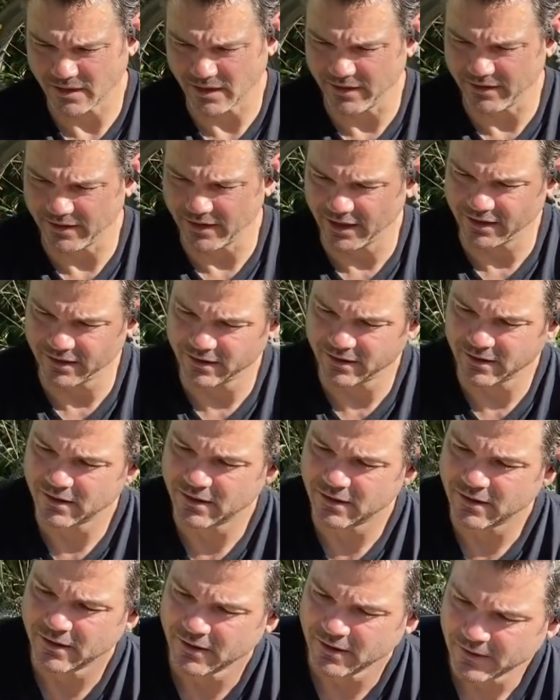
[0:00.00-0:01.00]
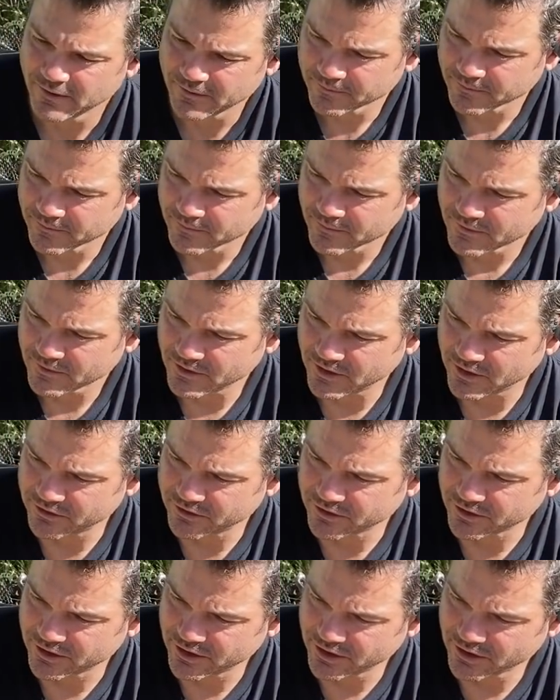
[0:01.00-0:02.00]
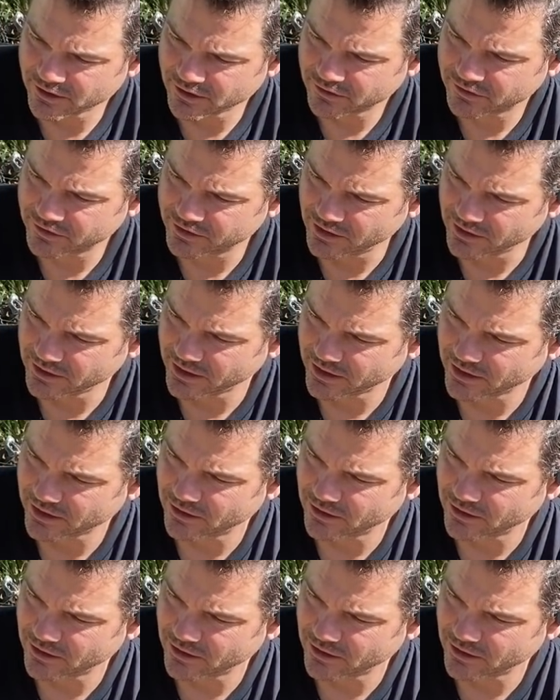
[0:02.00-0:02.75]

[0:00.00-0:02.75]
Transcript: And then these are your sealing